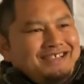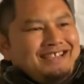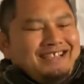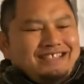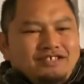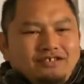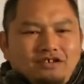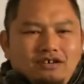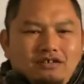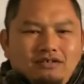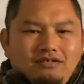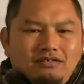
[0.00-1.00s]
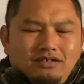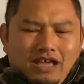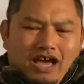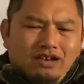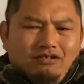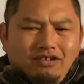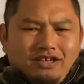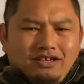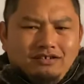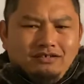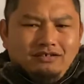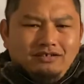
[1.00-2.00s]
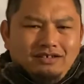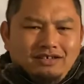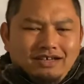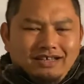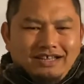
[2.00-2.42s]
And she's all, yeah, I know Linda. And